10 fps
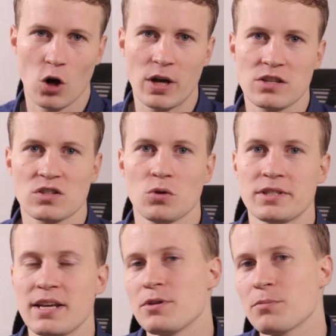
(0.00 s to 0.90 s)
Okay, so
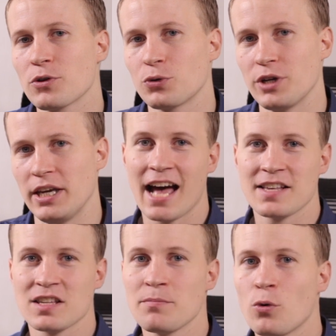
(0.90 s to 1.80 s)
tip number 3,
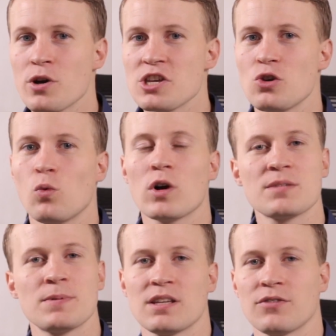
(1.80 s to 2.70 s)
at some point you want to
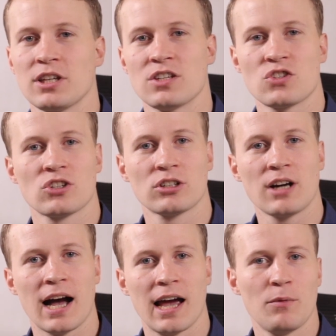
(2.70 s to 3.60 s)
specifically
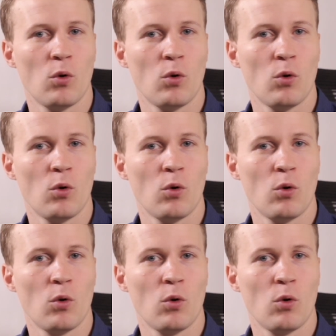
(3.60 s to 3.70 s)
describe